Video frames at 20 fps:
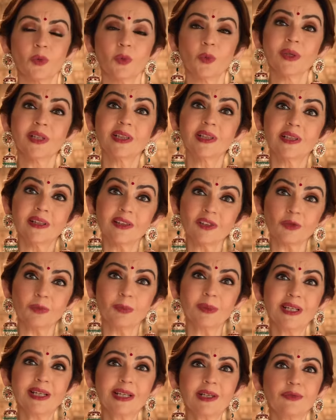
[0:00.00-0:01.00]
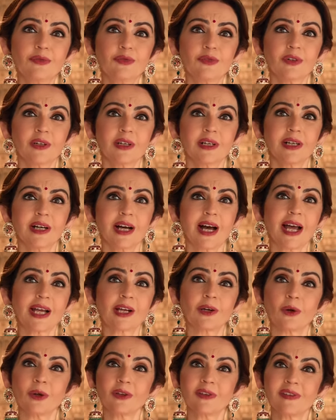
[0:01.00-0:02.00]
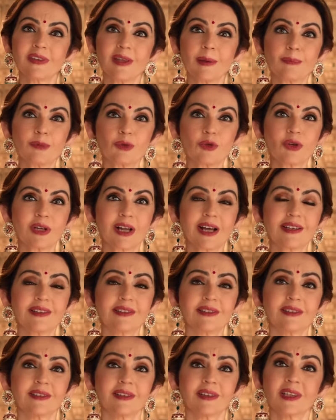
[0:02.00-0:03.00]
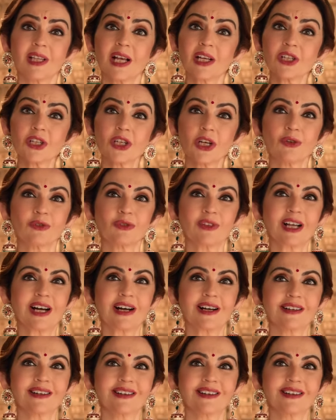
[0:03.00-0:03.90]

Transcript: With this belief, I conceptualized Dashavatar.